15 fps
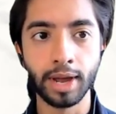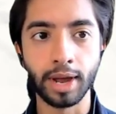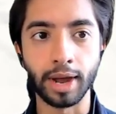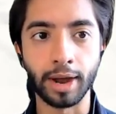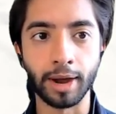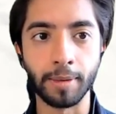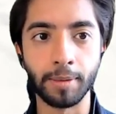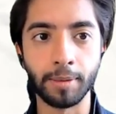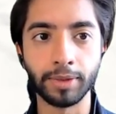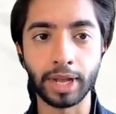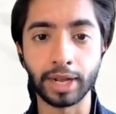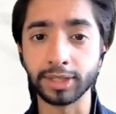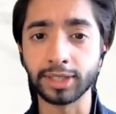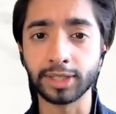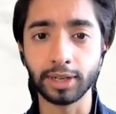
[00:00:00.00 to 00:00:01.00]

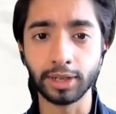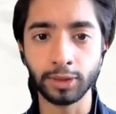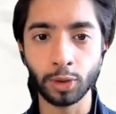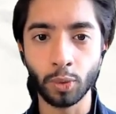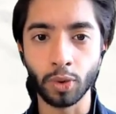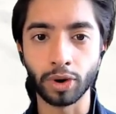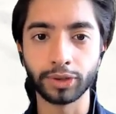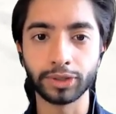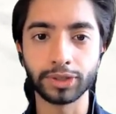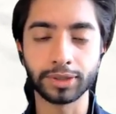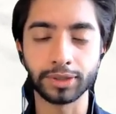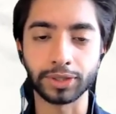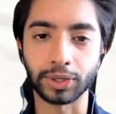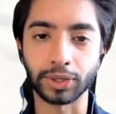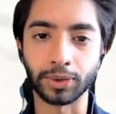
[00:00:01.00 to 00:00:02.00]
That is still in the works,
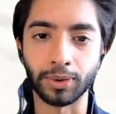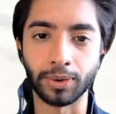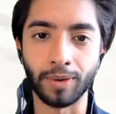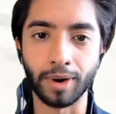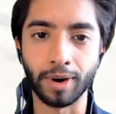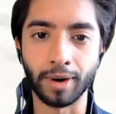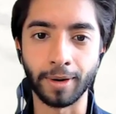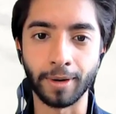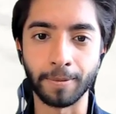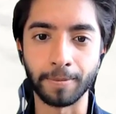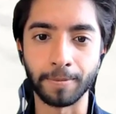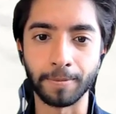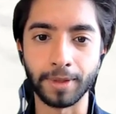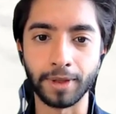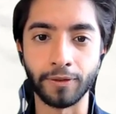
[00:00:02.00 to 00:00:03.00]

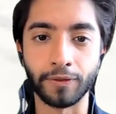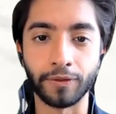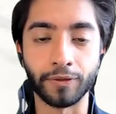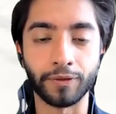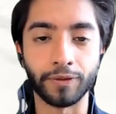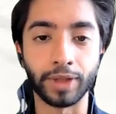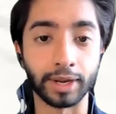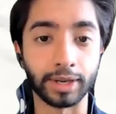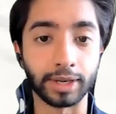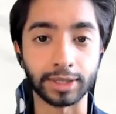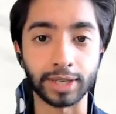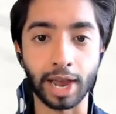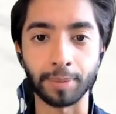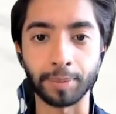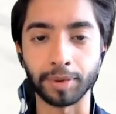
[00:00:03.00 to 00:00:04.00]
so if that
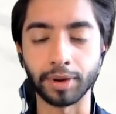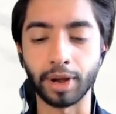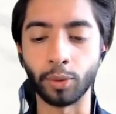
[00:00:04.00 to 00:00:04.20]
does happen,